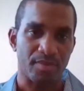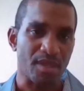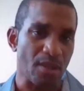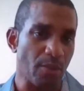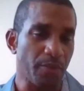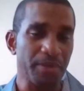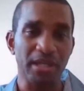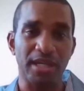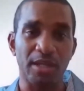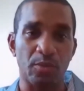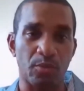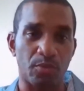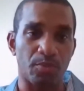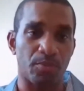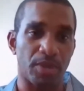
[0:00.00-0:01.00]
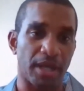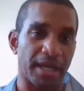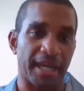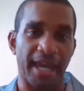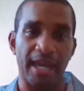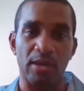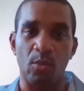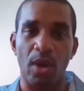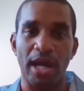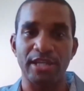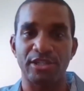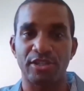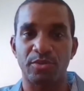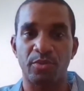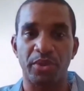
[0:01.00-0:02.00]
When we look at, again, why
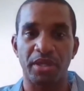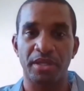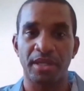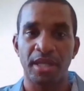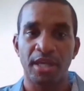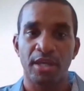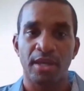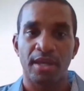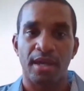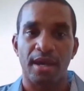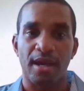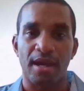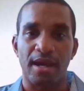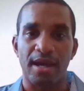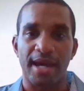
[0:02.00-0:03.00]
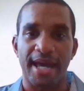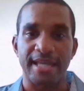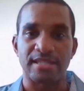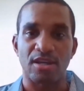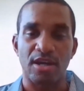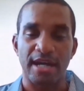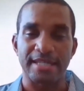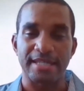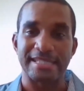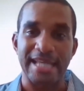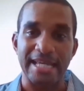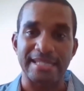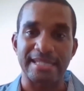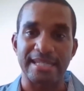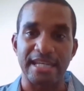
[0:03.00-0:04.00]
should we, as a
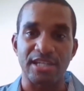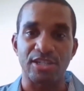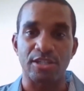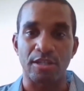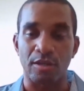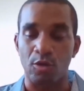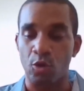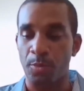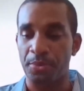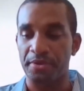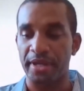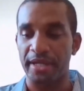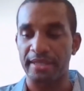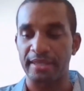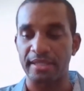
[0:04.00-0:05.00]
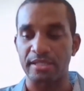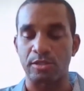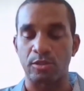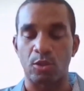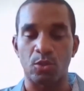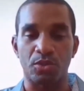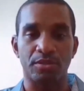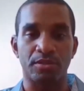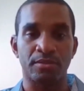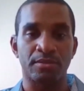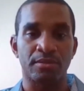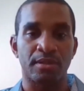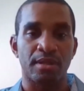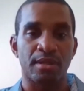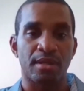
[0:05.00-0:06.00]
destination, incorporate these local
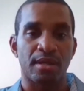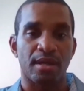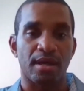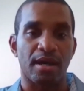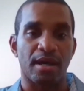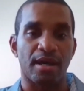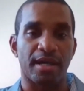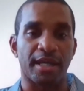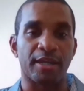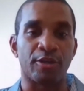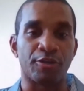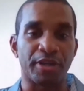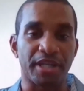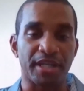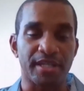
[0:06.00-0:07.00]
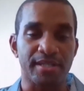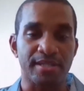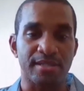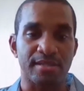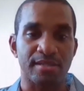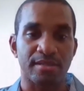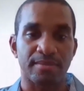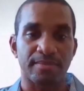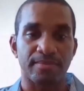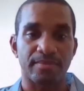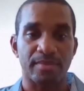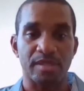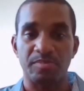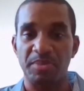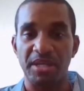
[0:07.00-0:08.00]
ingredients? It's
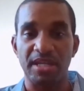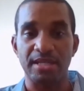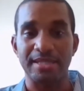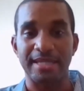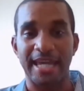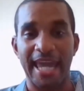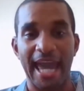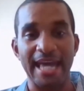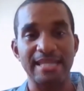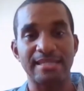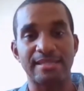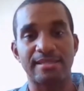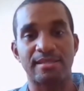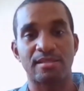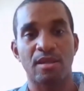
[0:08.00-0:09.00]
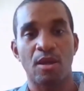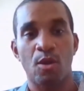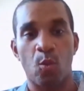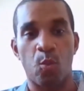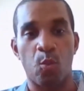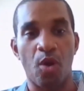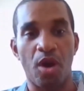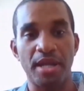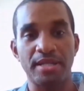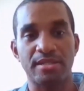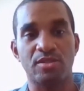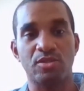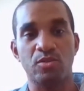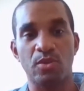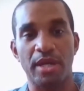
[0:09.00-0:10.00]
because guests want
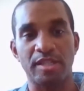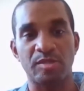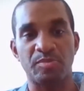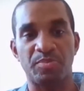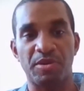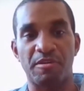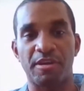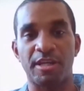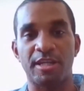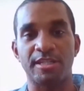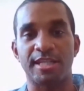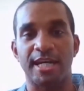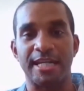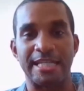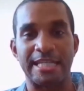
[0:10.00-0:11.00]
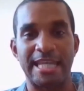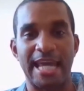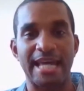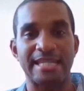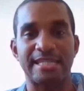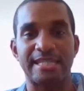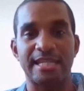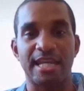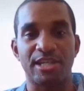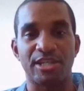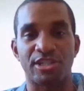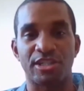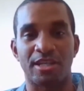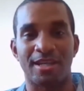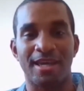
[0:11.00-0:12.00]
to experience a
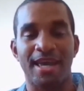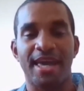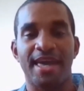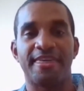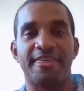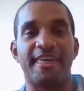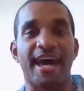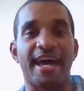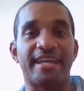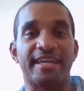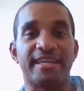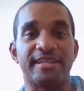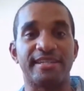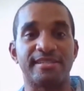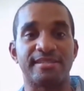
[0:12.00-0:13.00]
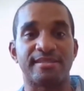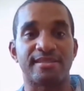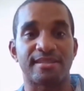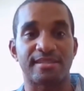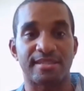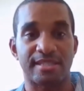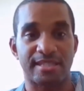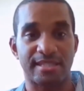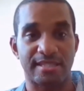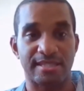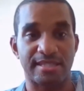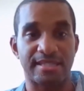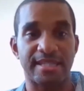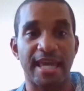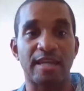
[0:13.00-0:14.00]
destination that is
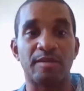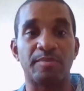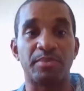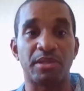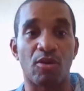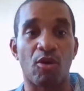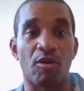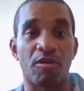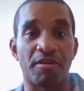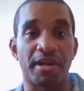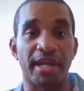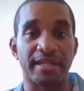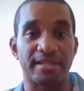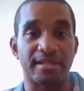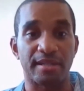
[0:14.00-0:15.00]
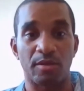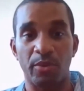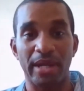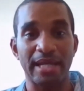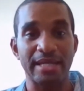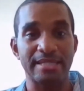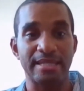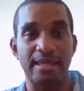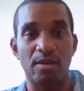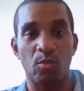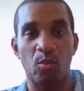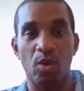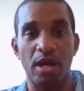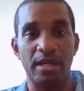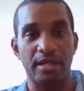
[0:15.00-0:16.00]
sustainably oriented. And when I say that,
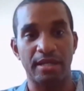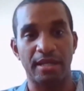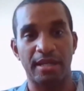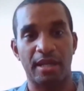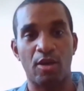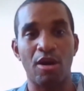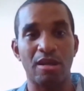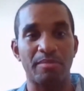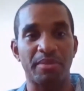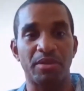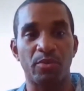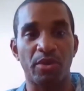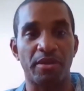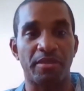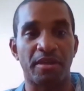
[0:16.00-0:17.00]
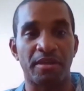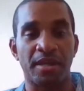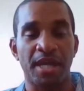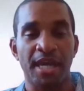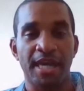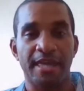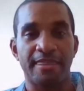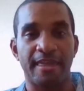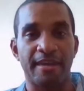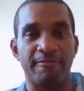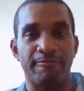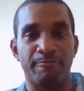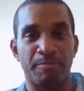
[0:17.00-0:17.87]
one, an economy where they